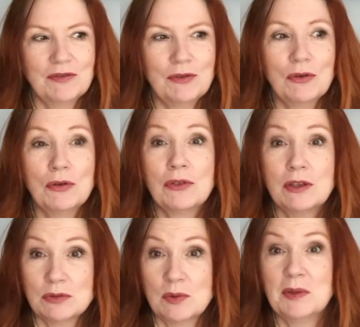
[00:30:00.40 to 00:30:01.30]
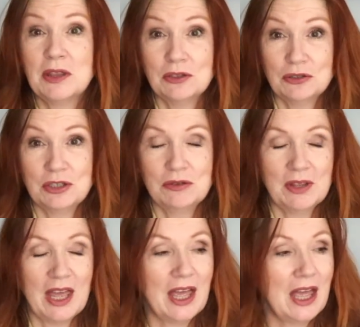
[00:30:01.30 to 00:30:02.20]
for those women that do
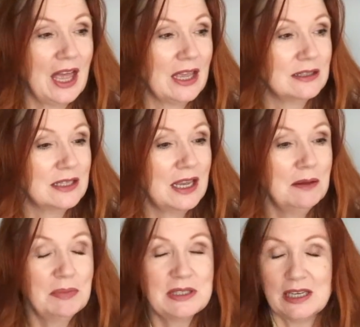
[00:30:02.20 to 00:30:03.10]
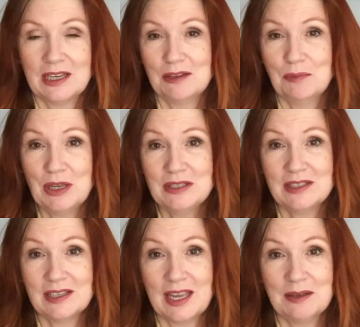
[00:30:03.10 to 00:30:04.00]
that. And in particular, the
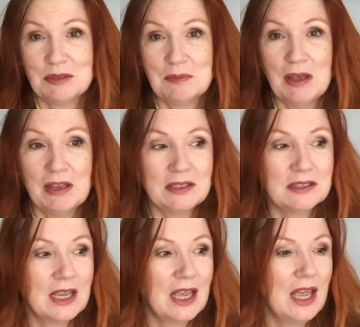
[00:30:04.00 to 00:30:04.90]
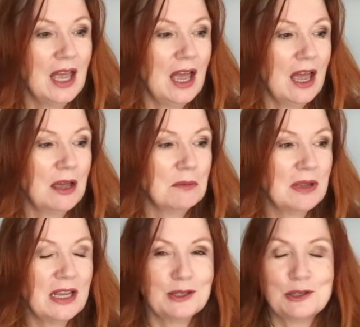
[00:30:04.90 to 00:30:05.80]
person that came to mind
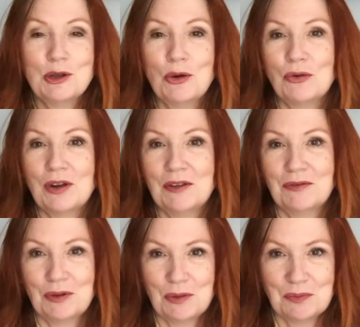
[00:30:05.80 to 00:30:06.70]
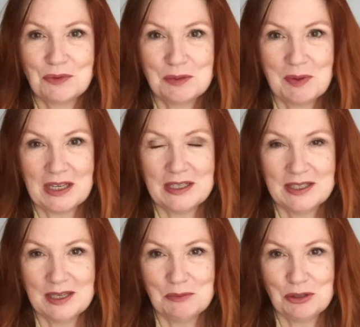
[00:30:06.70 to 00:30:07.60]
is Laura from Specky
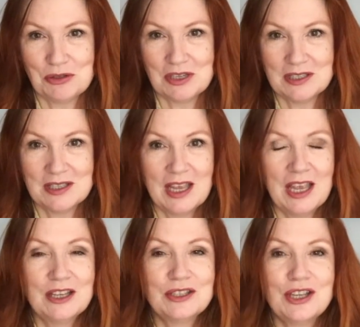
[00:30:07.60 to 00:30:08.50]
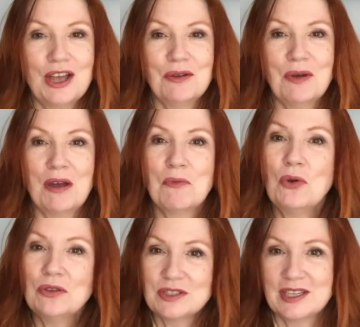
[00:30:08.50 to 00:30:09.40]
Seamstress. So I
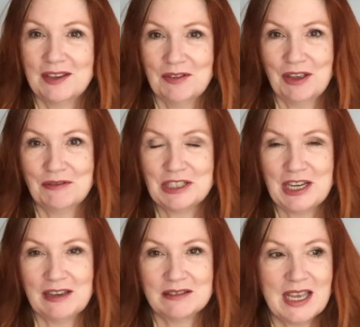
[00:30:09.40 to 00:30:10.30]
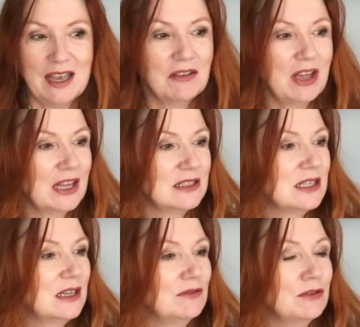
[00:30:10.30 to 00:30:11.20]
want to give her a shout out. And
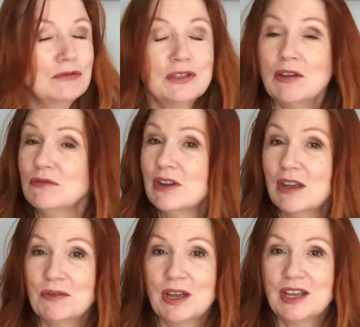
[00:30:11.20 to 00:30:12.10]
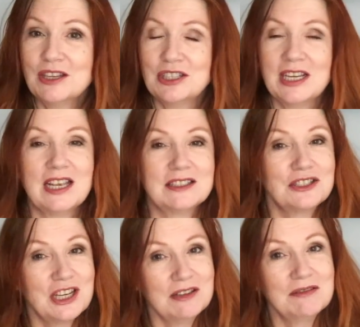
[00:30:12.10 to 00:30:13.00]
if you don't know her, she has a
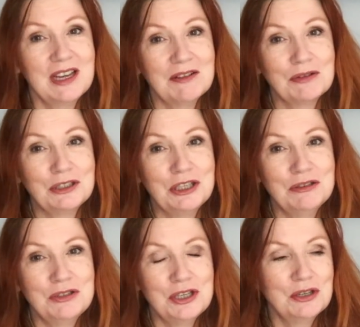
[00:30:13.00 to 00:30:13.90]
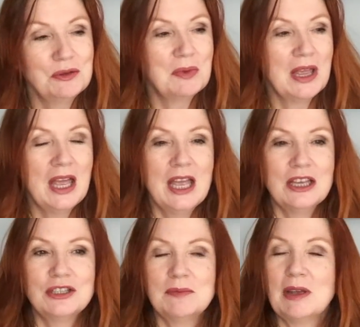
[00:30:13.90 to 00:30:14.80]
channel here on YouTube.
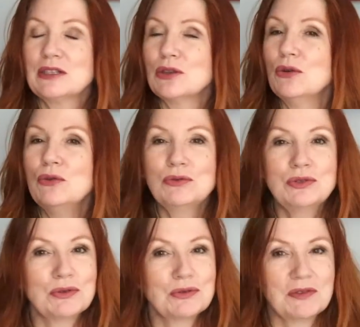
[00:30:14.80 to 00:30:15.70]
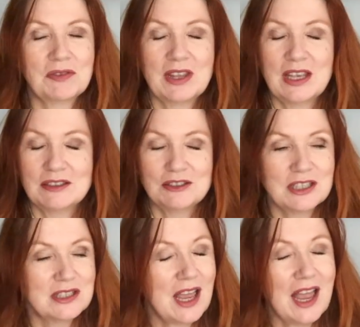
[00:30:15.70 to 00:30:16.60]
She makes all sorts of things.
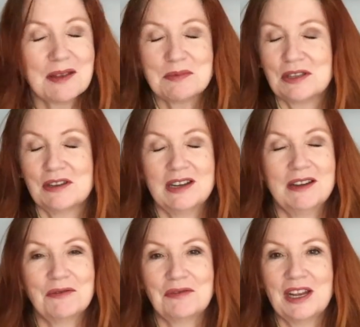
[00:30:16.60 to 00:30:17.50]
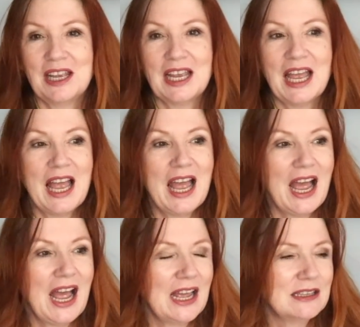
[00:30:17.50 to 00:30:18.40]
She's absolutely lovely.
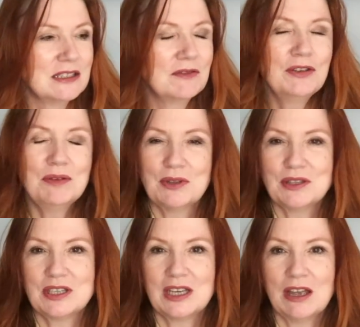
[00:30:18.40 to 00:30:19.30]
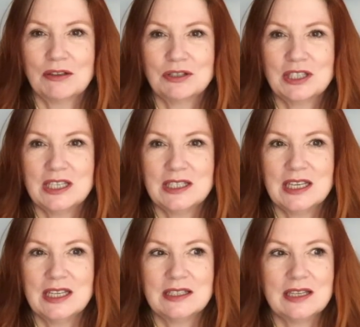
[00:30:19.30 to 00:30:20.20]
And a few months ago, she
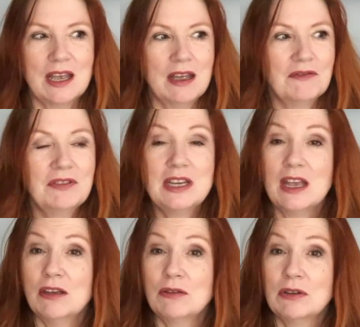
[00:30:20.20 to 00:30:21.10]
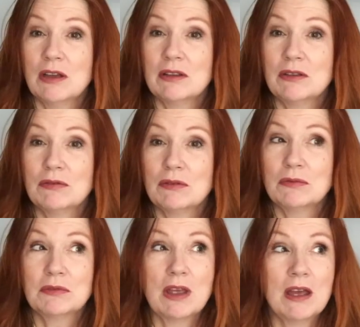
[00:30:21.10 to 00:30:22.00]
did a video going
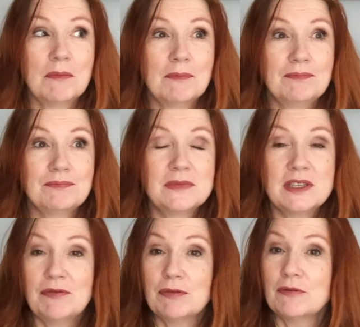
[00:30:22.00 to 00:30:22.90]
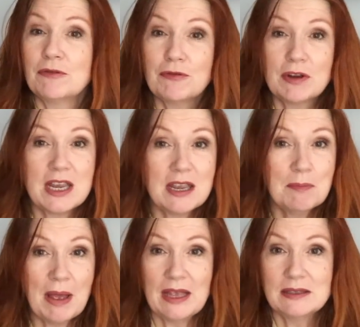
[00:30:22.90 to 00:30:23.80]
through different
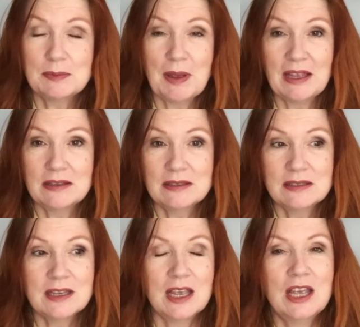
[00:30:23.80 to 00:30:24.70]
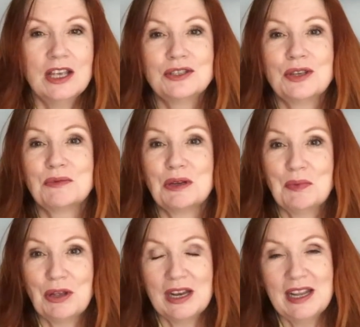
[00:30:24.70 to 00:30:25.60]
free pants patterns. So I'm going
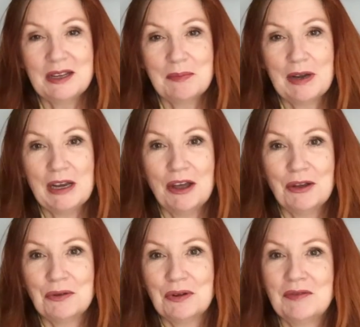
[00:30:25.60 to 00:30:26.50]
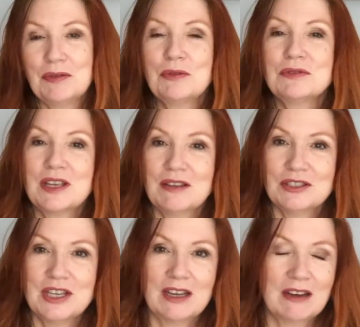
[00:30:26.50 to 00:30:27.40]
to put a link below if you want to go
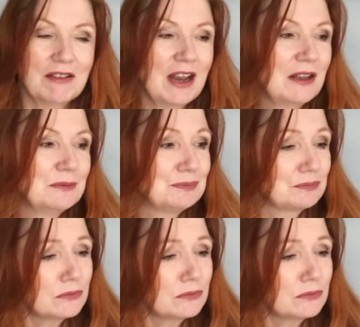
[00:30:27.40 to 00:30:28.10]
and check her out.